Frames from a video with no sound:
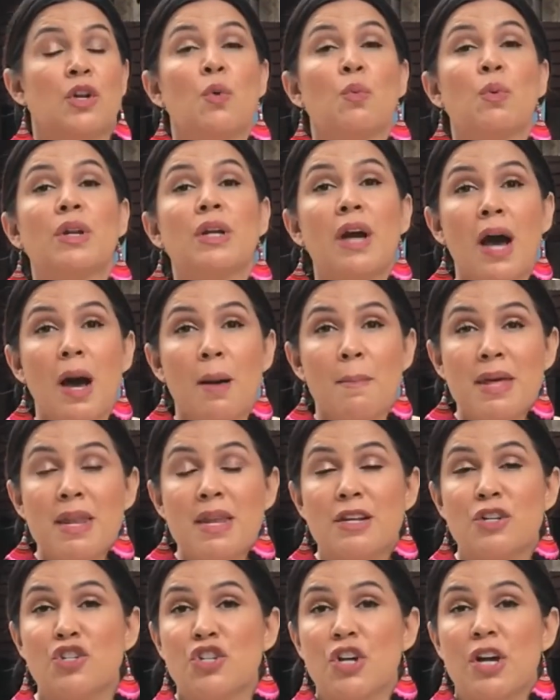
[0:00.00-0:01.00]
would come
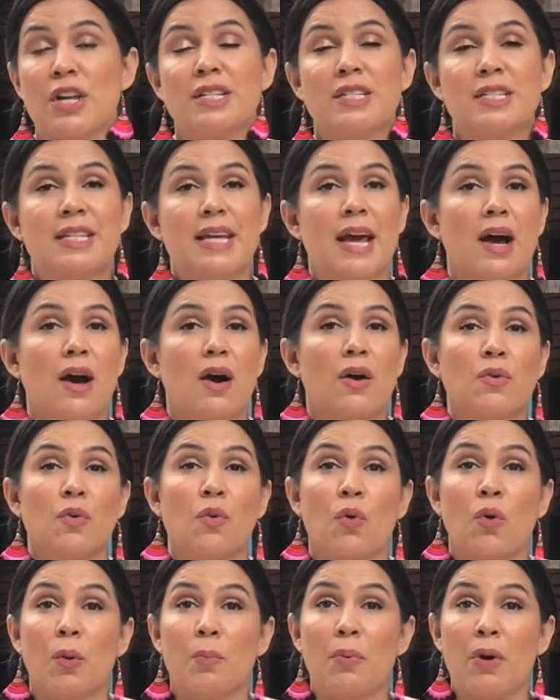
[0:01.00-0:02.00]
in and shut us down,
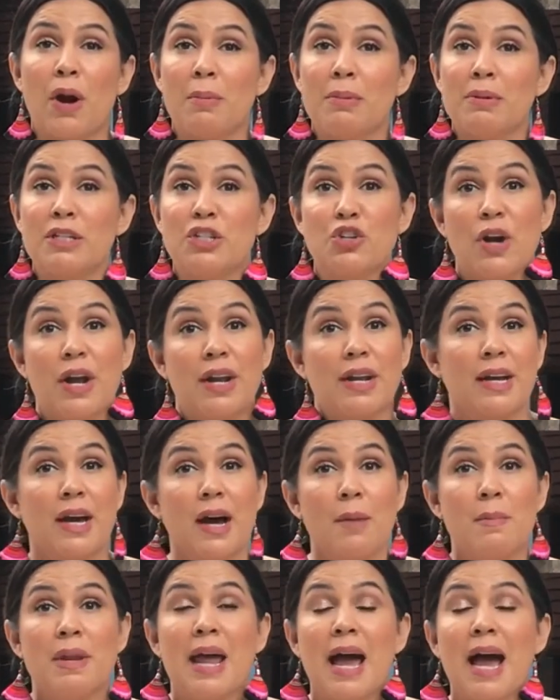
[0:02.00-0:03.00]
or probably try to
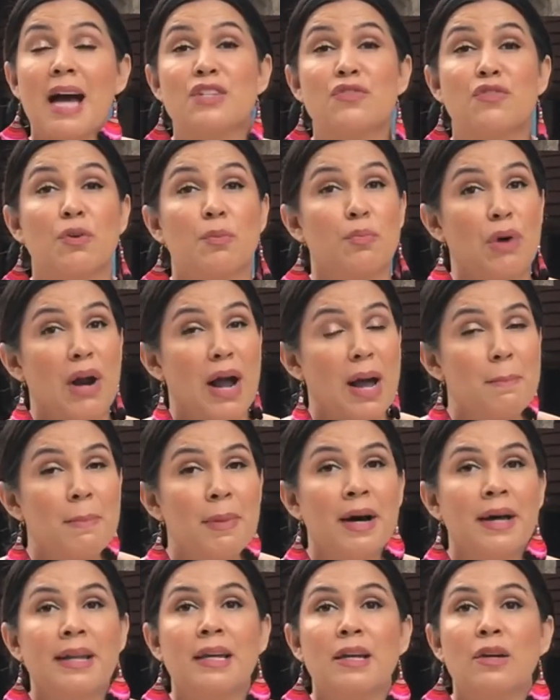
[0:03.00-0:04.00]
come and ask for bribe
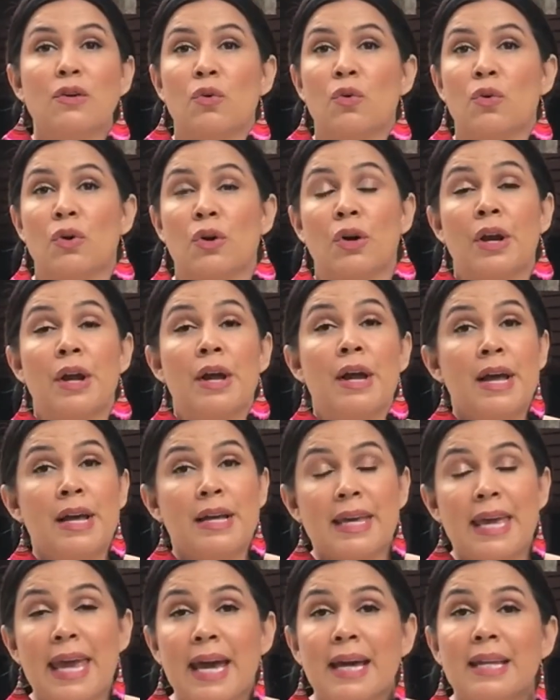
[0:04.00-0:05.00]
money or
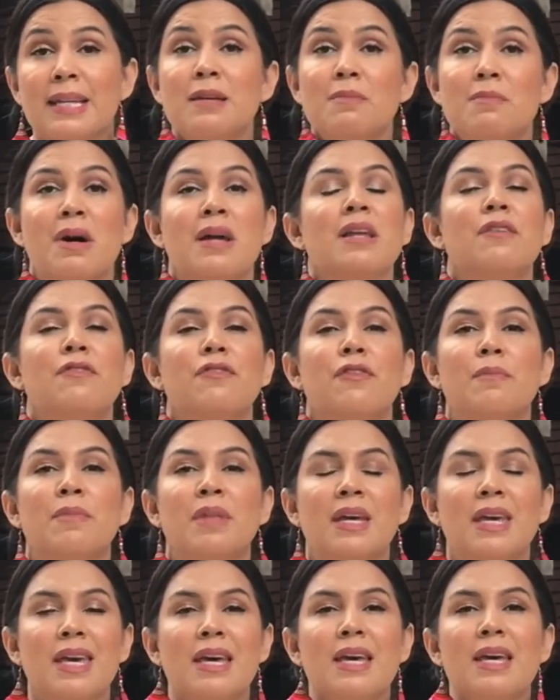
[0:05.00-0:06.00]
candy money from
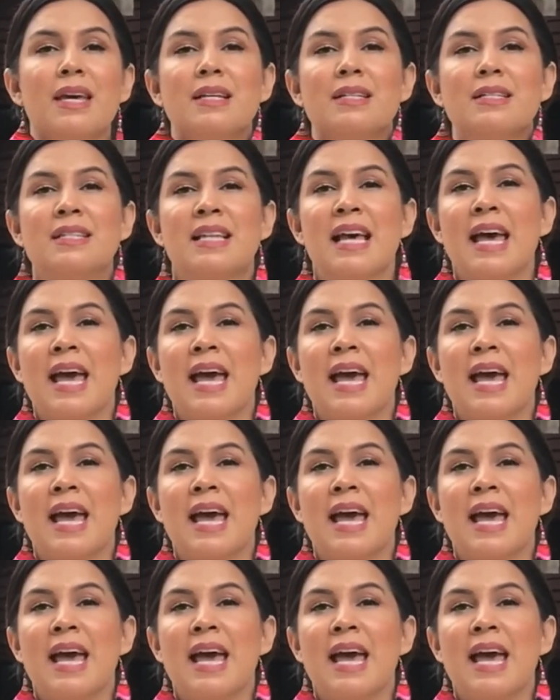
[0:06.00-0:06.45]
the kids?